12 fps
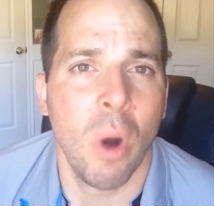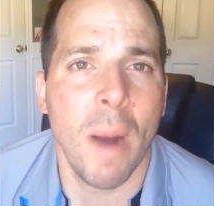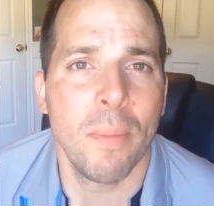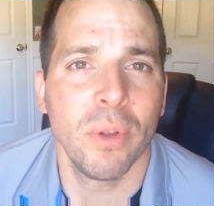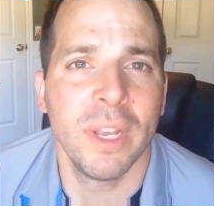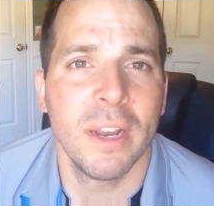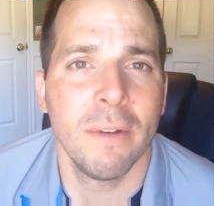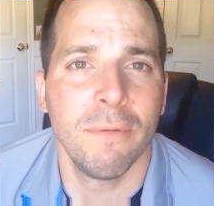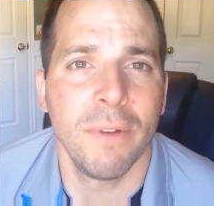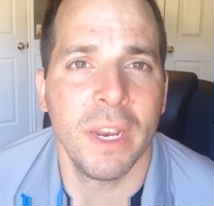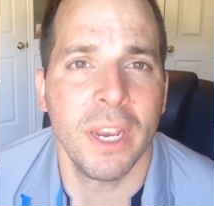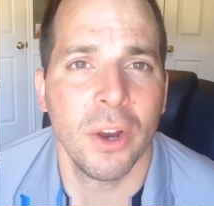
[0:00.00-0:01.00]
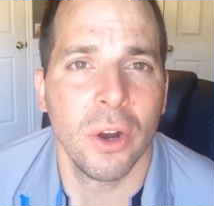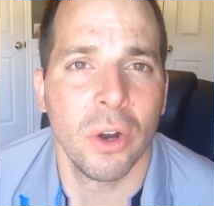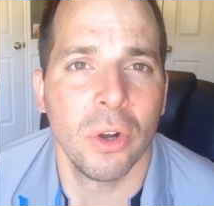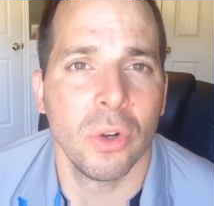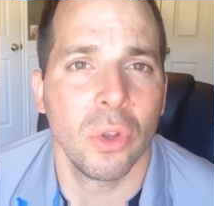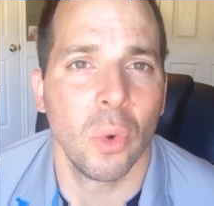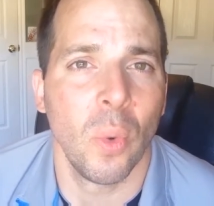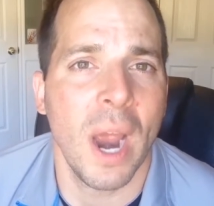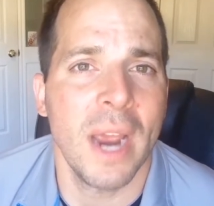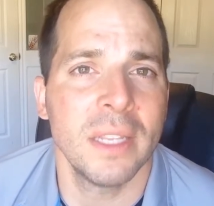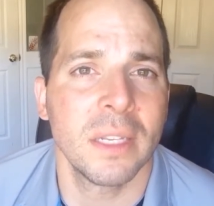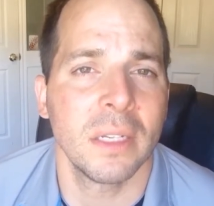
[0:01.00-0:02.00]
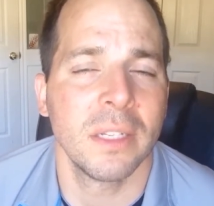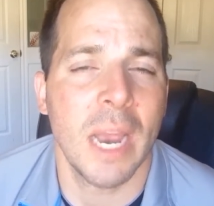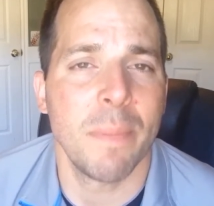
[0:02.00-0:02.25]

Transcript: properly configure the right